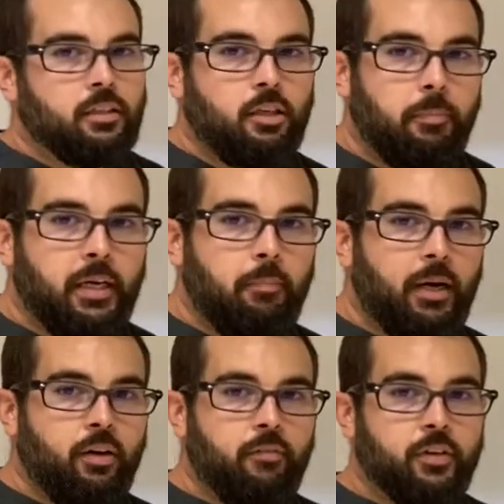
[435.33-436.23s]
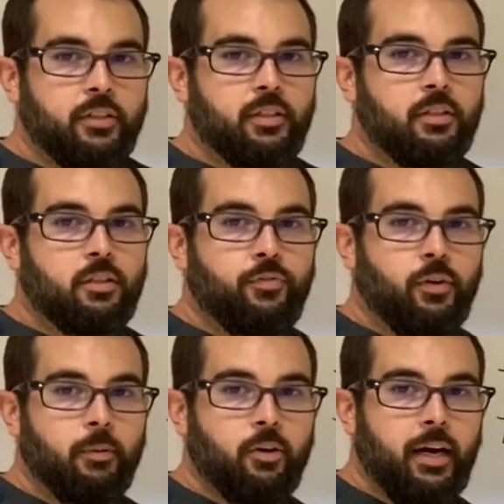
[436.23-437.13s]
little bit about inverses
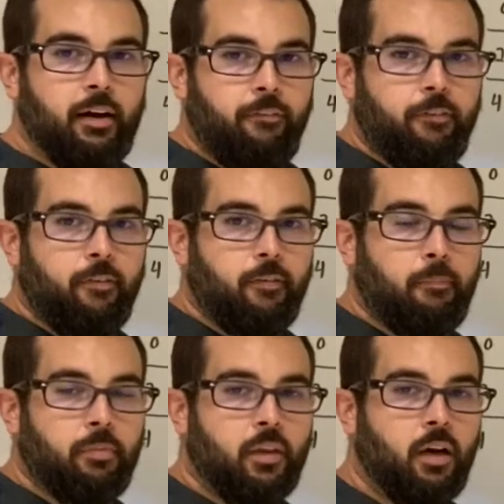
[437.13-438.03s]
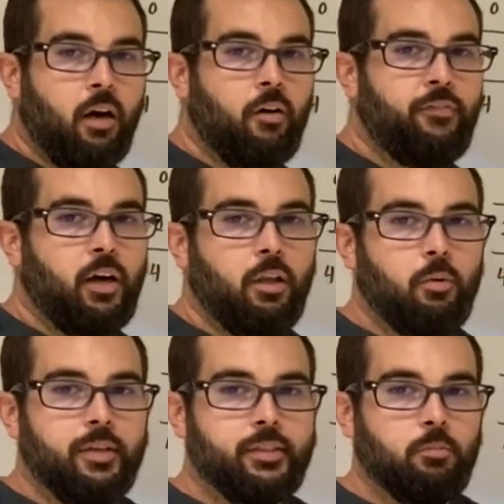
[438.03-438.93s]
from a graph. I'll follow
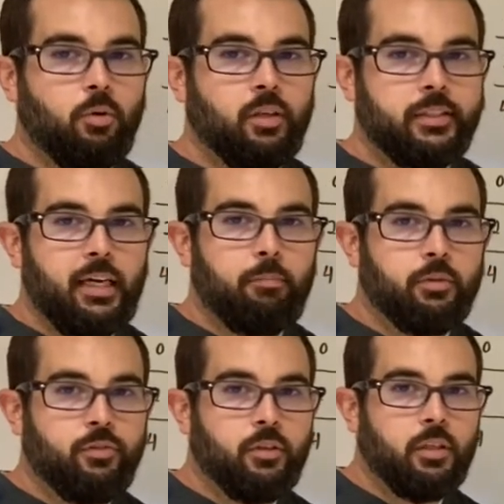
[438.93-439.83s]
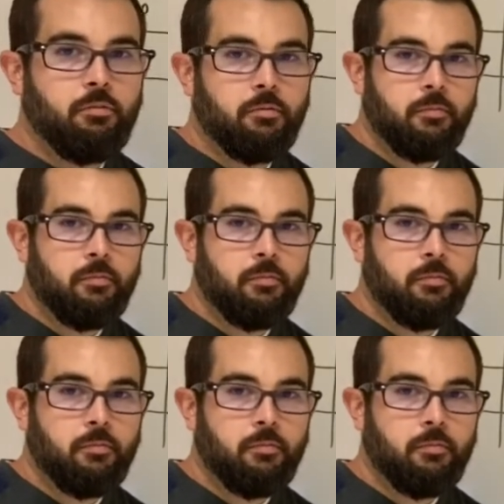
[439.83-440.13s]
with some more examples for you.